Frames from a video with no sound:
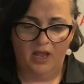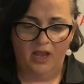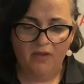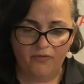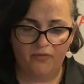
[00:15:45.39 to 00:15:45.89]

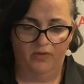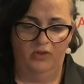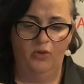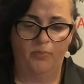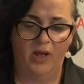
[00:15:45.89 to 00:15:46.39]
If
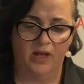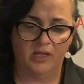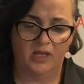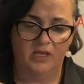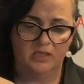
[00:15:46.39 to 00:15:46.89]
your
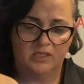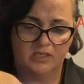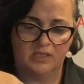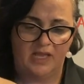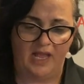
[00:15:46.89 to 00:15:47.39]
puck is
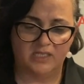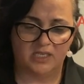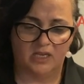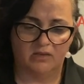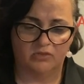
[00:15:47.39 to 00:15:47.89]

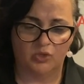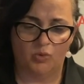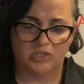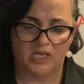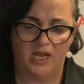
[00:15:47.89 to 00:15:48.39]
slanting
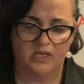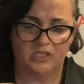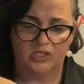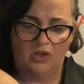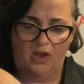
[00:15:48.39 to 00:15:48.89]
towards any
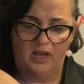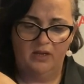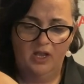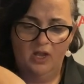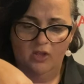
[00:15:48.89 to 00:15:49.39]
side,
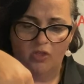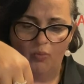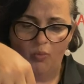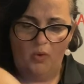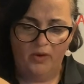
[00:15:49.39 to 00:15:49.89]
the
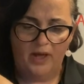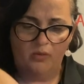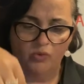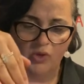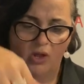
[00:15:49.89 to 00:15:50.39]
water
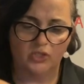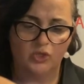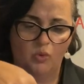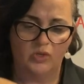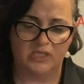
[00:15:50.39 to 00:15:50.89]
will go
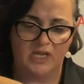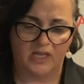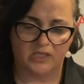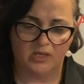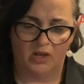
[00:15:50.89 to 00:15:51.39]
towards
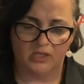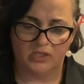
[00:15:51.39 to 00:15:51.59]
that side.